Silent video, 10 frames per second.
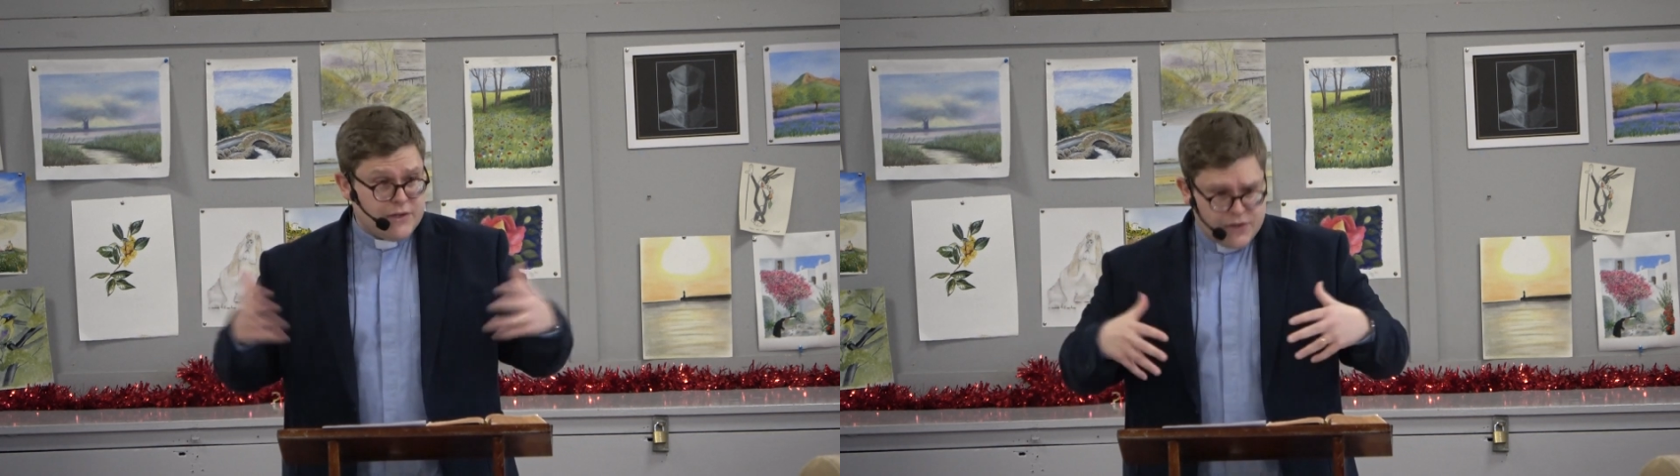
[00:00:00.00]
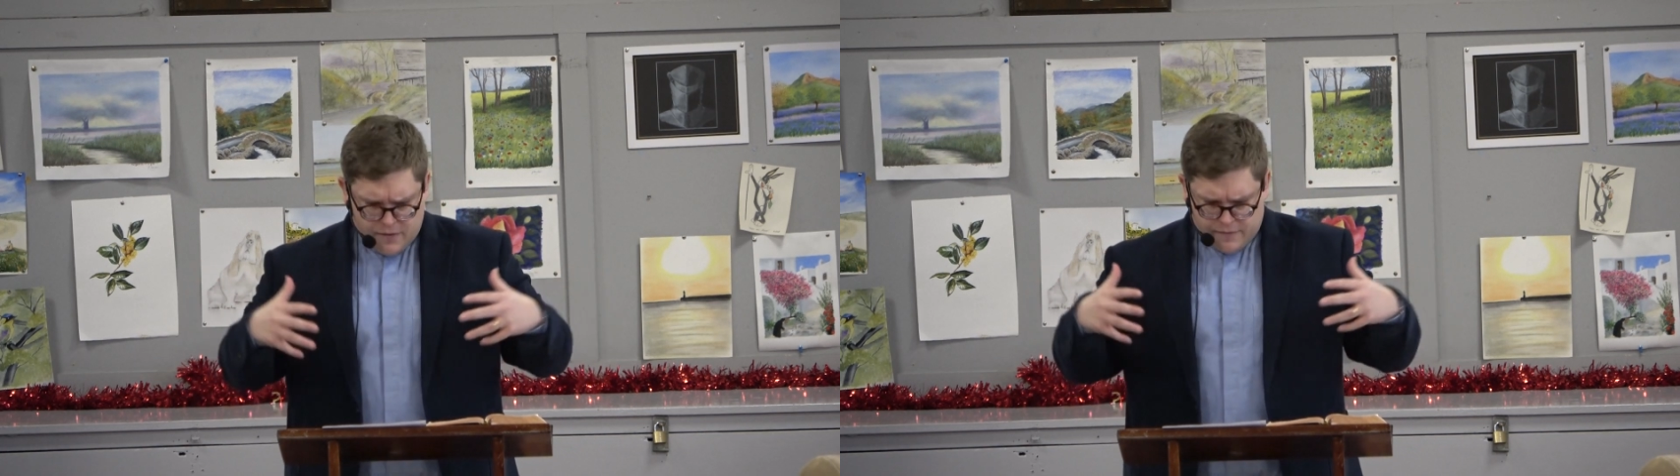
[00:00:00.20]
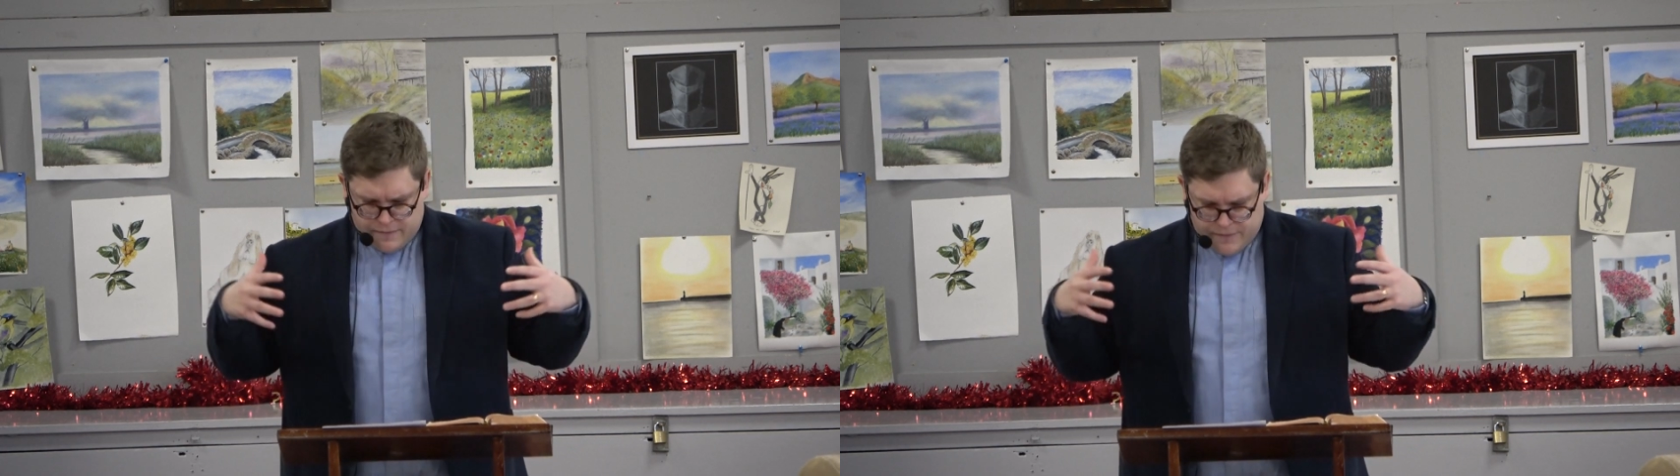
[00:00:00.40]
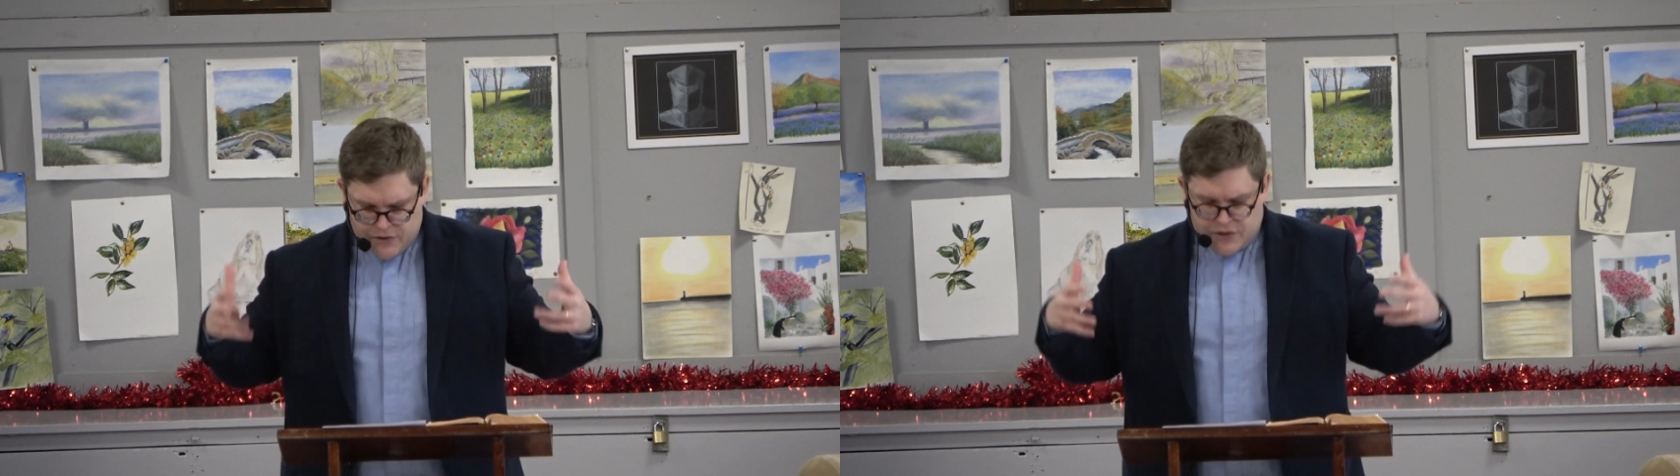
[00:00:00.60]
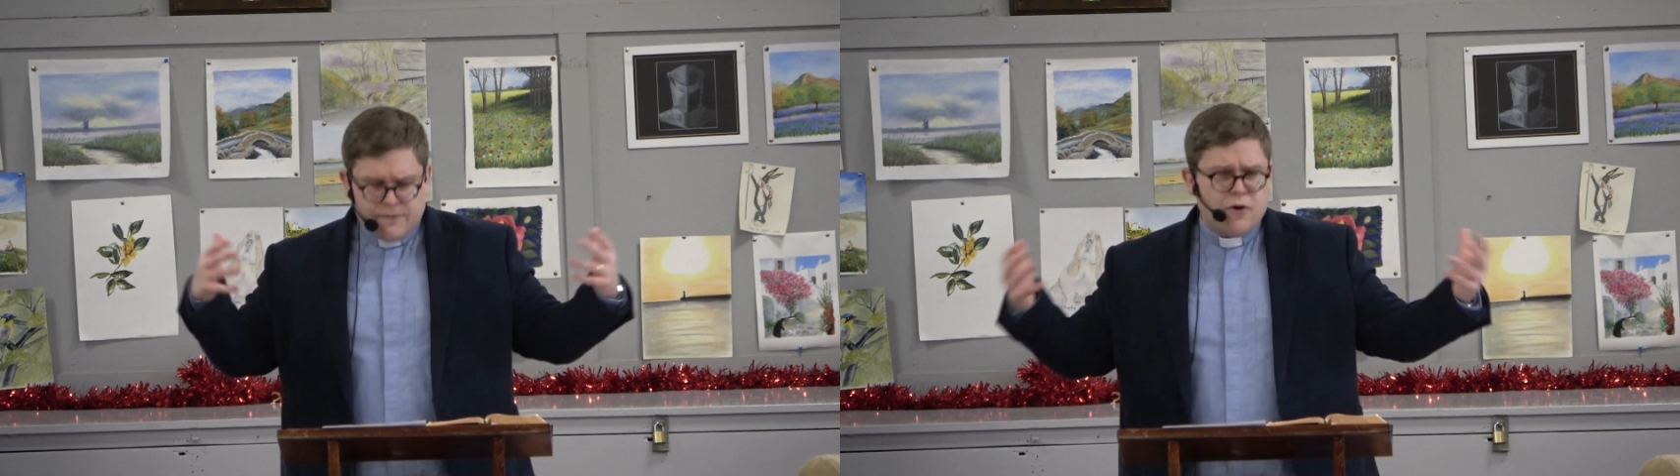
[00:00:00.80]
It's not
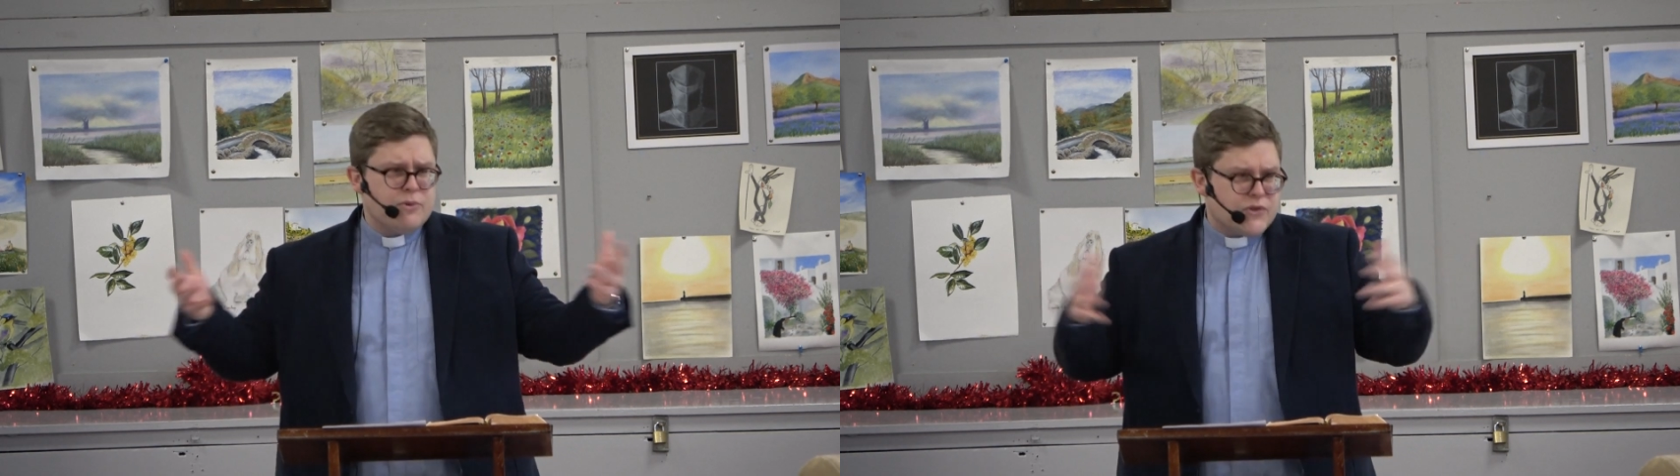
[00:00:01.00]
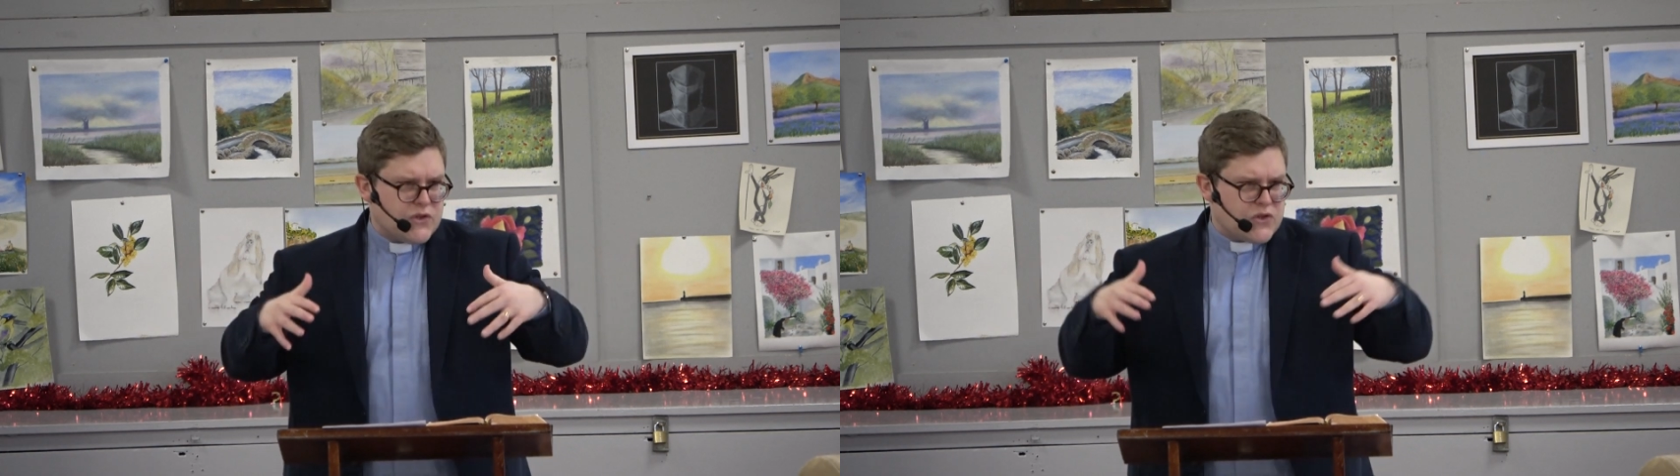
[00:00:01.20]
first and foremost the